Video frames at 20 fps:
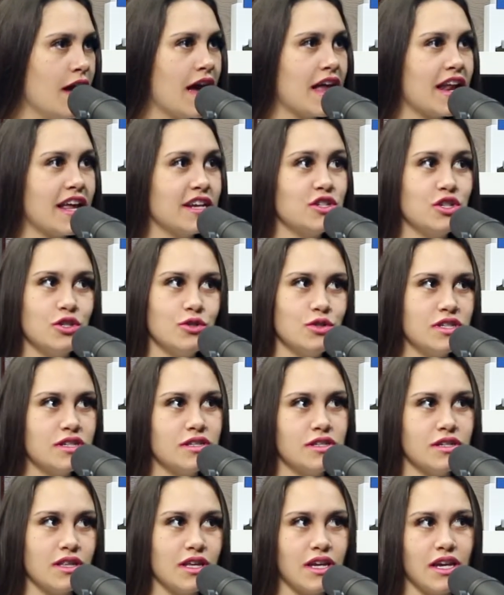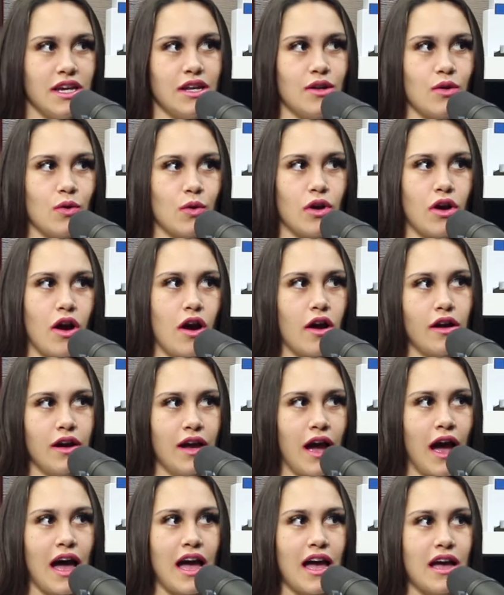And I choose to delete or
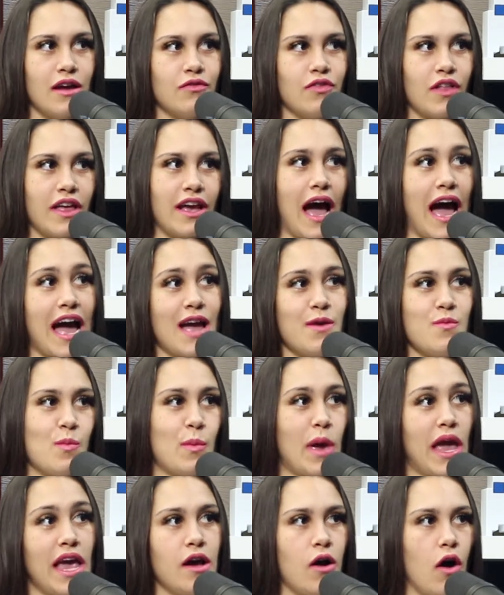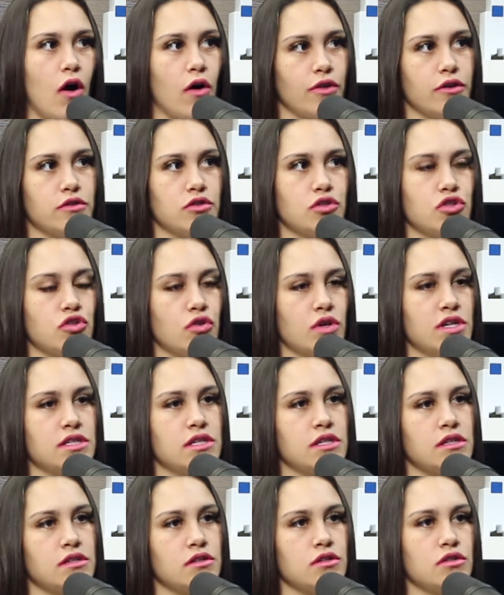archive. Like I make all those
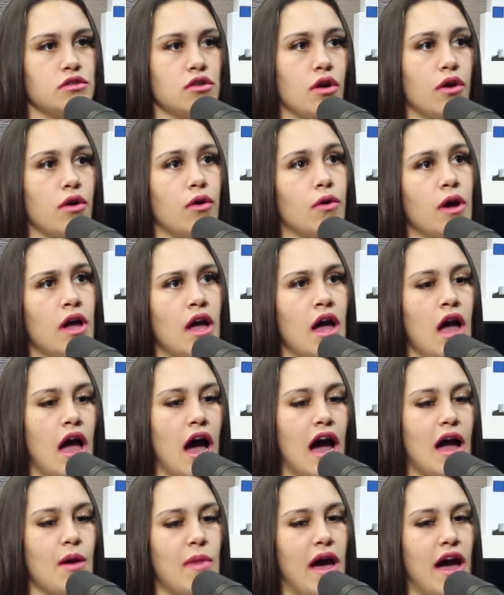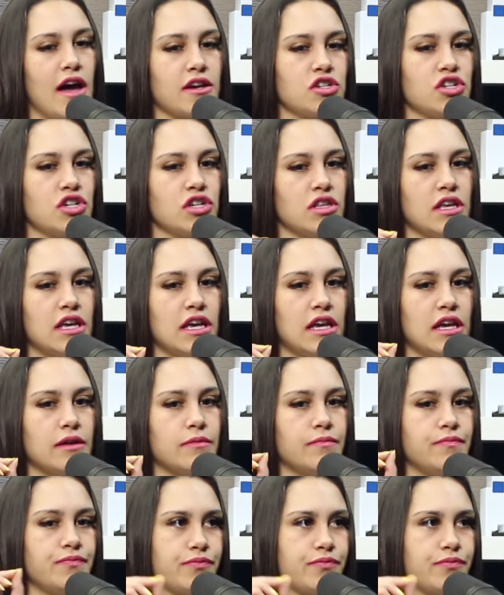choices. So I'm actually